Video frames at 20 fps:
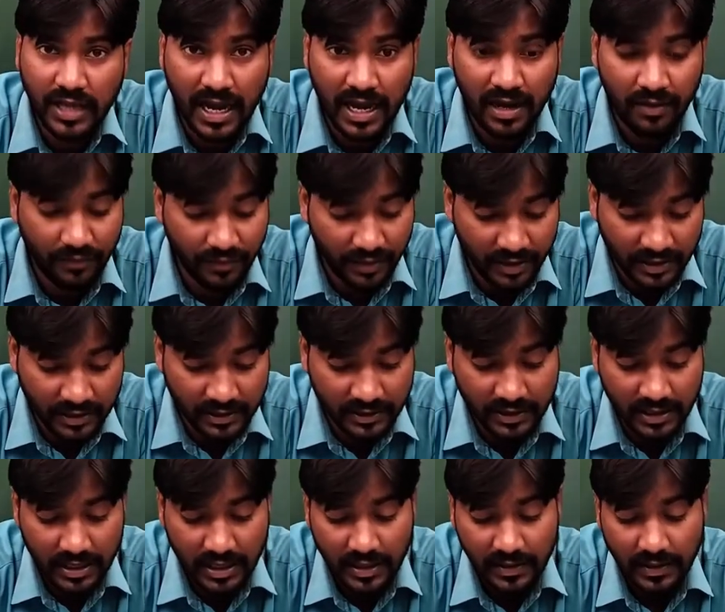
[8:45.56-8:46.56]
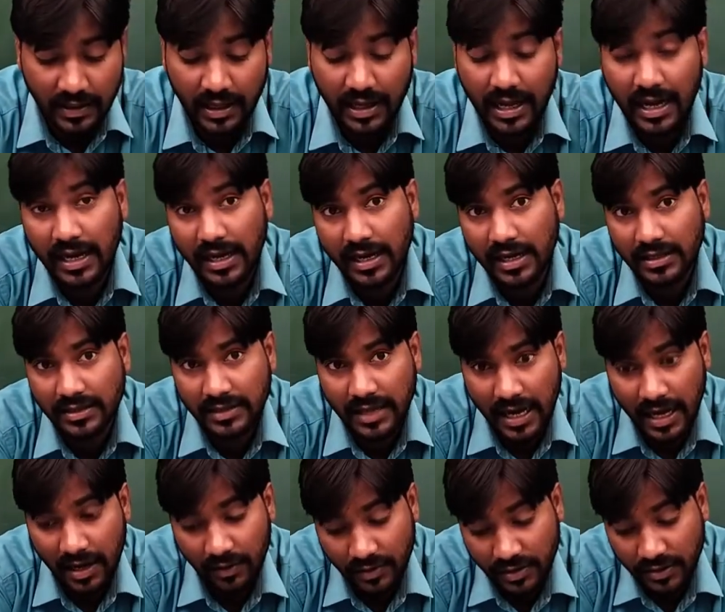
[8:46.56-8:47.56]
child finished. The country
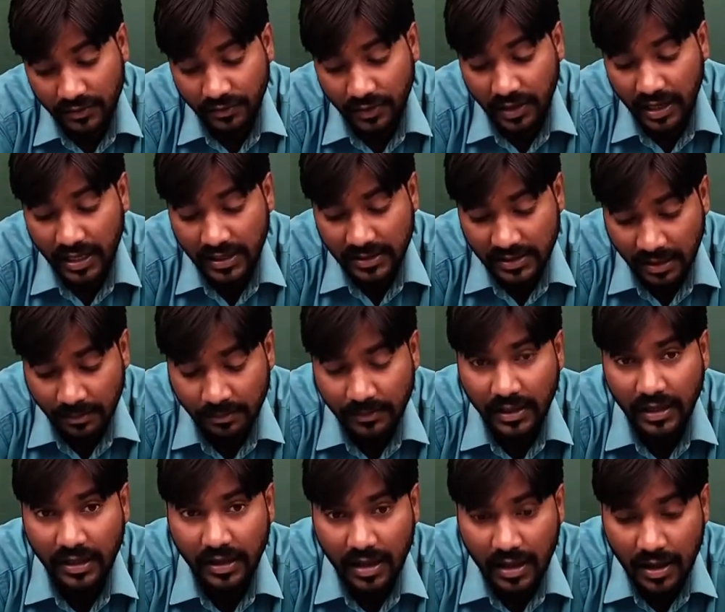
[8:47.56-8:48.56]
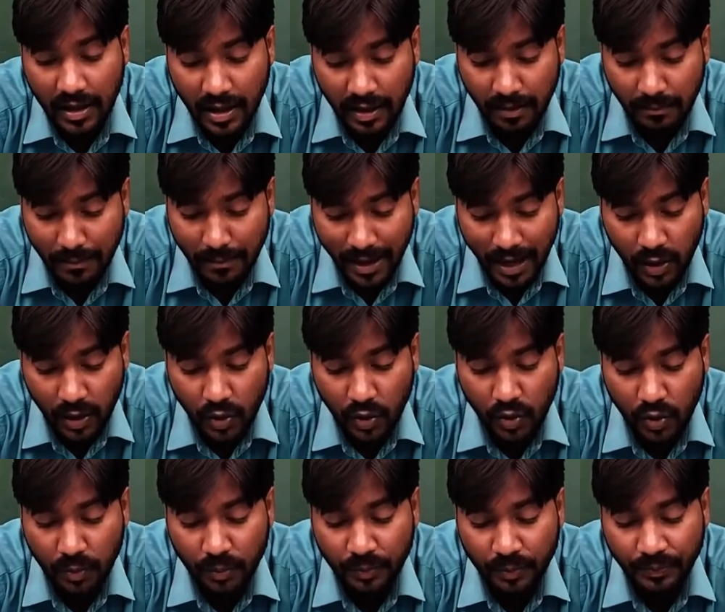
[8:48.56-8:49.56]
child was feeling something. My
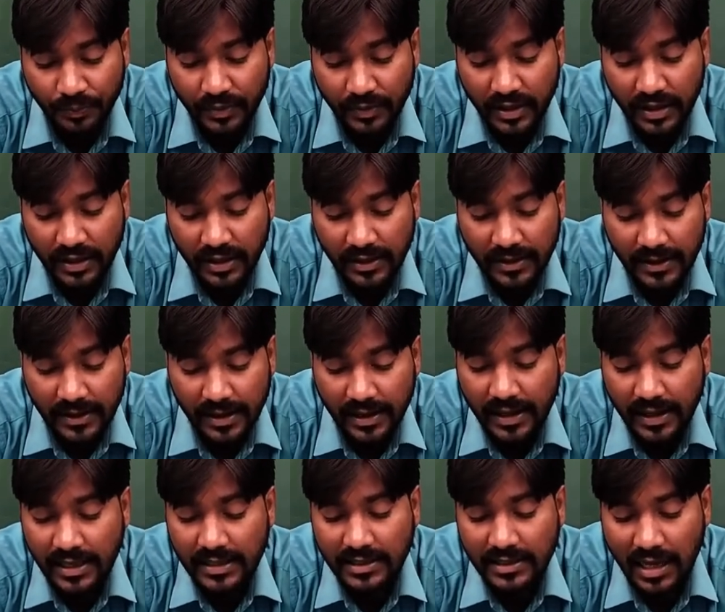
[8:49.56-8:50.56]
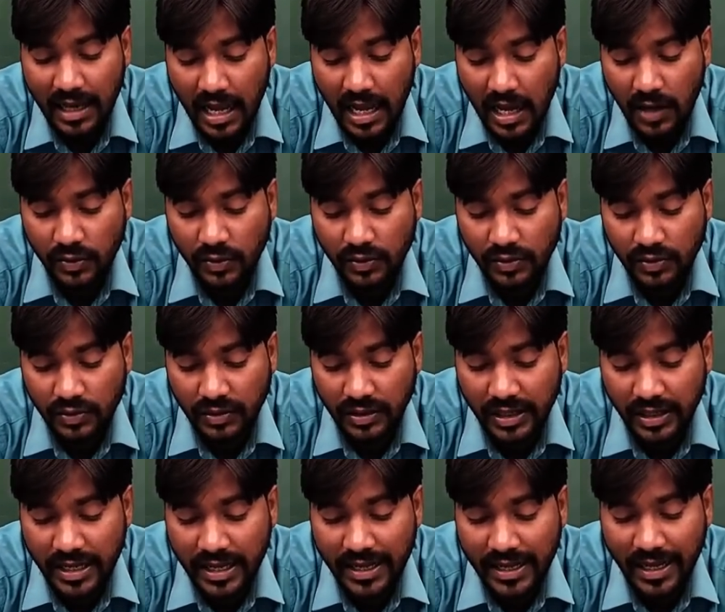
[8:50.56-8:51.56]
home is a house
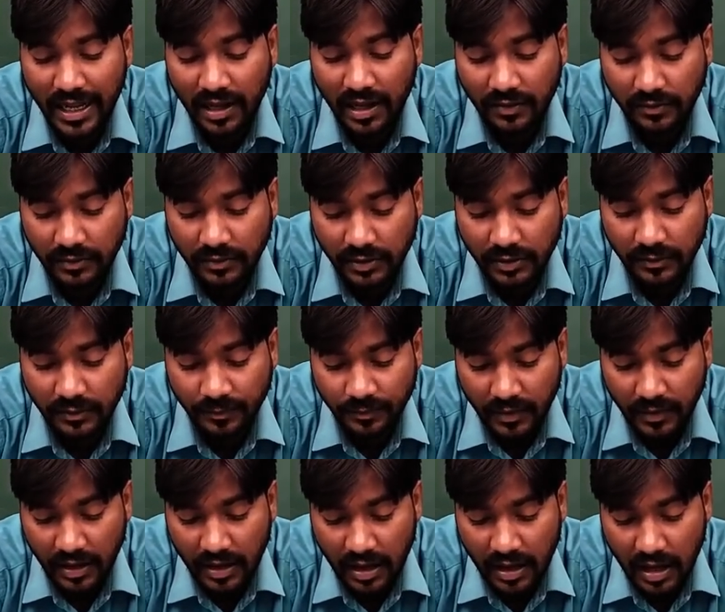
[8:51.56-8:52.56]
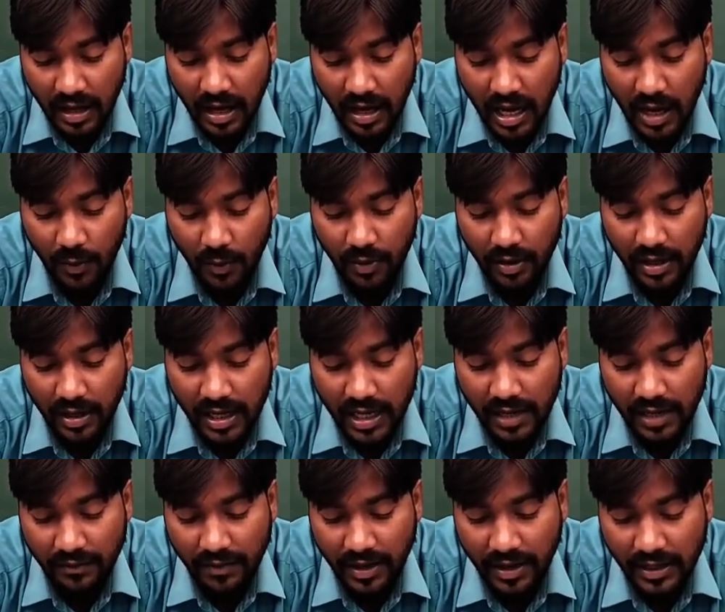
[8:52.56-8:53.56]
near a wood. I would
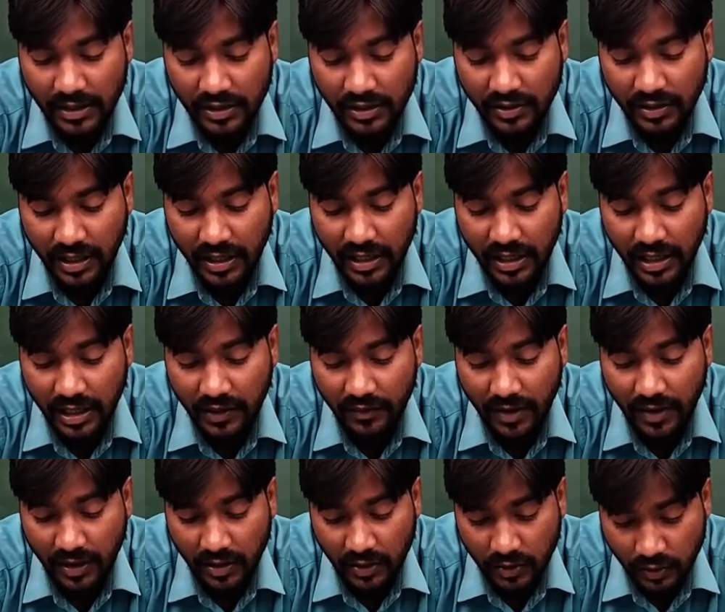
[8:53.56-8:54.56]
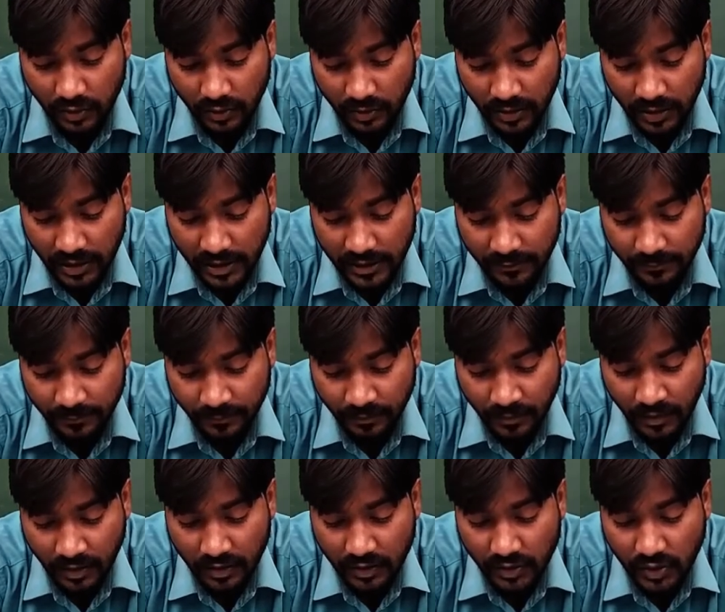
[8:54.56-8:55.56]
live in a street if I could.
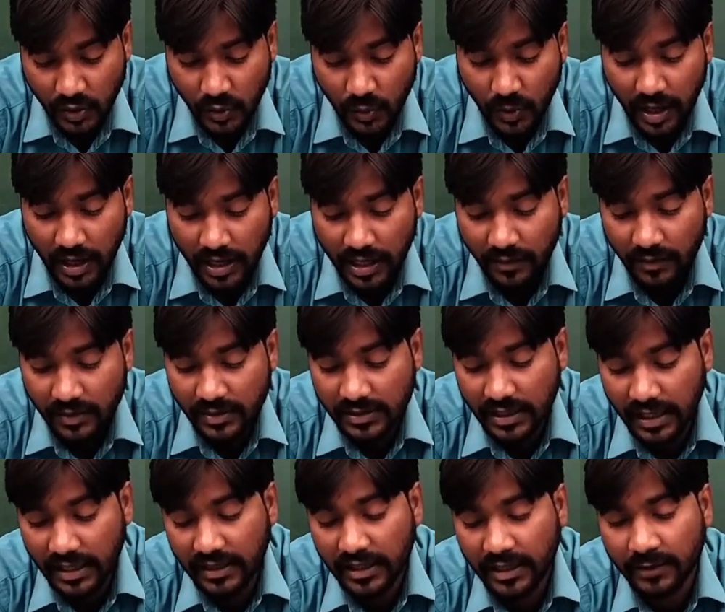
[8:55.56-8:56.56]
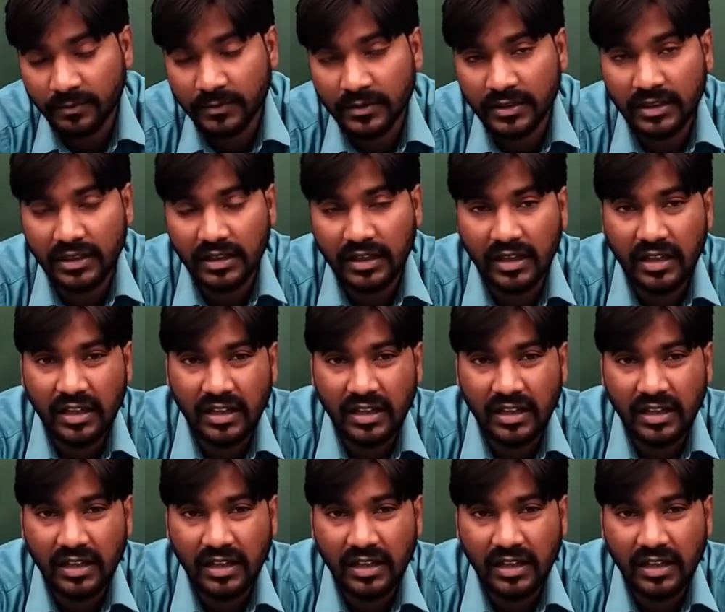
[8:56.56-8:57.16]
So what he was saying, that